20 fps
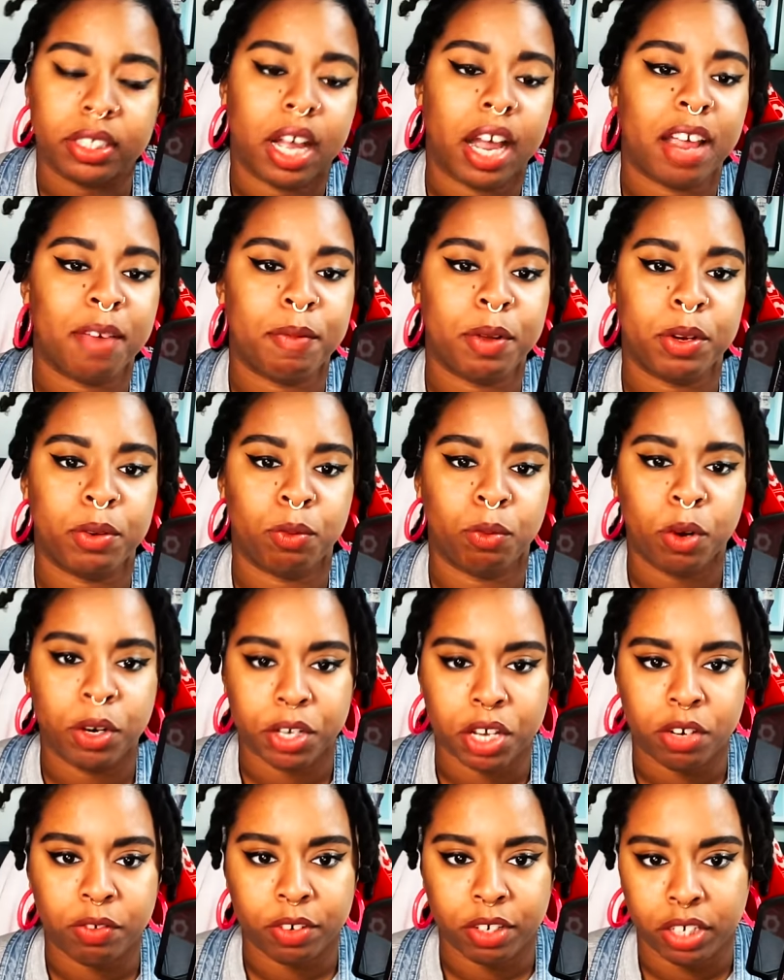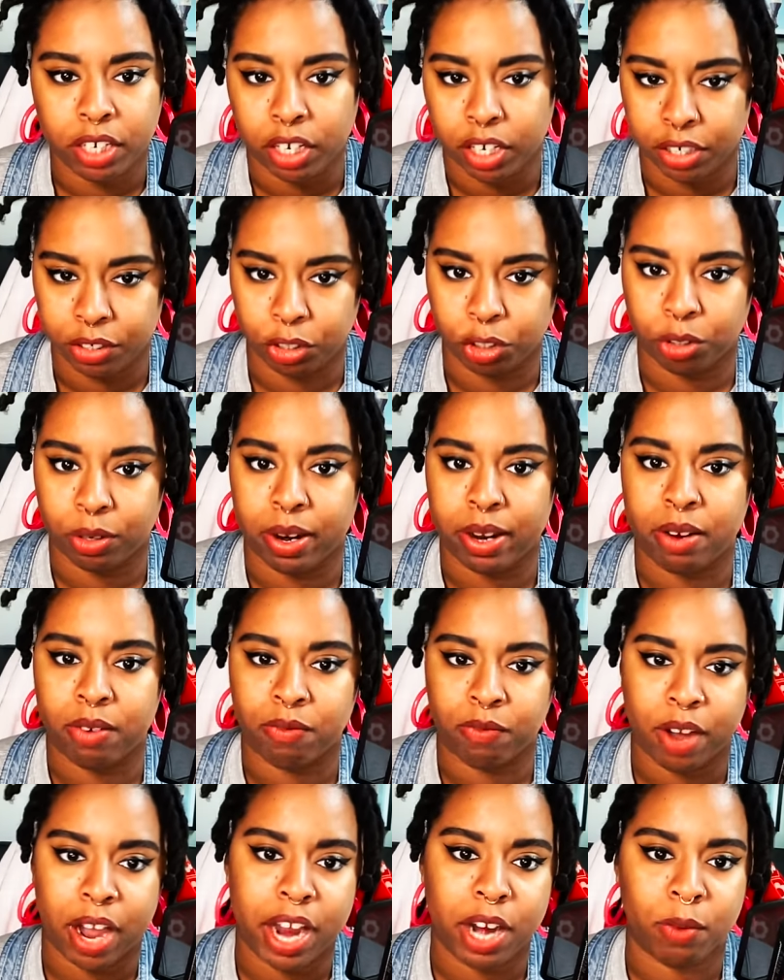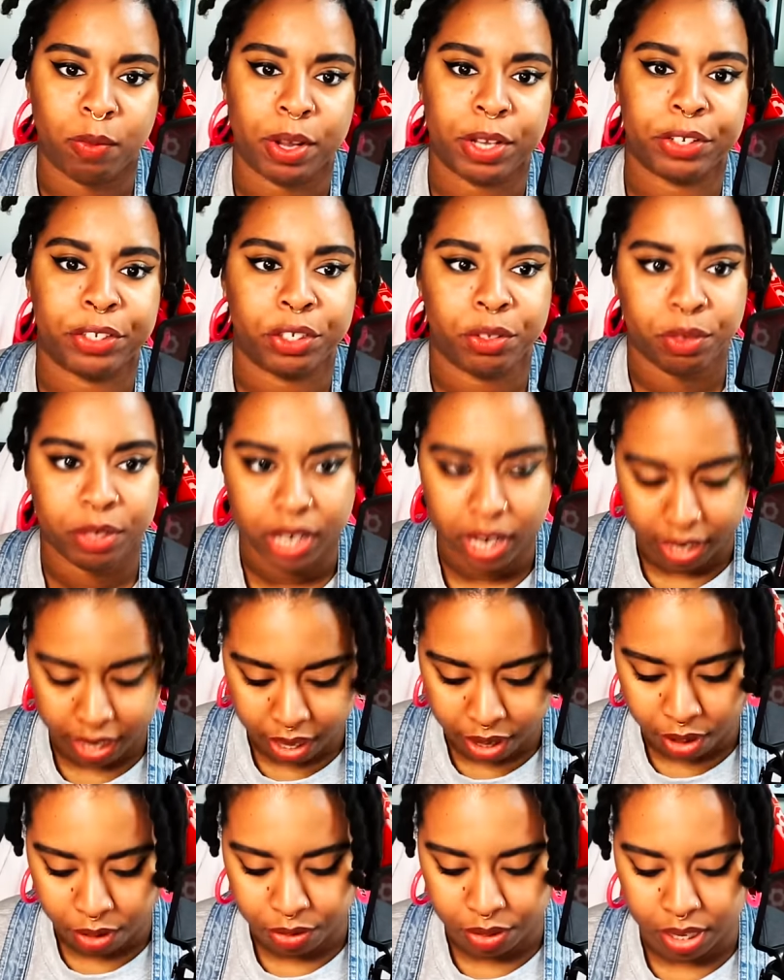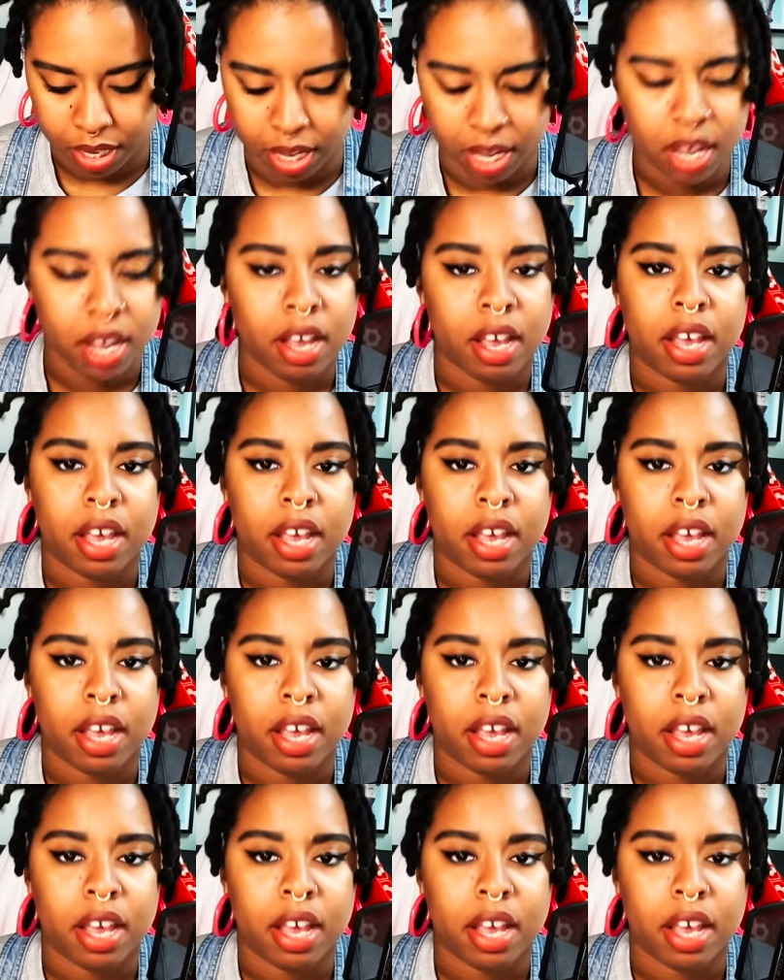I've been working really hard to try and find ways to get healthy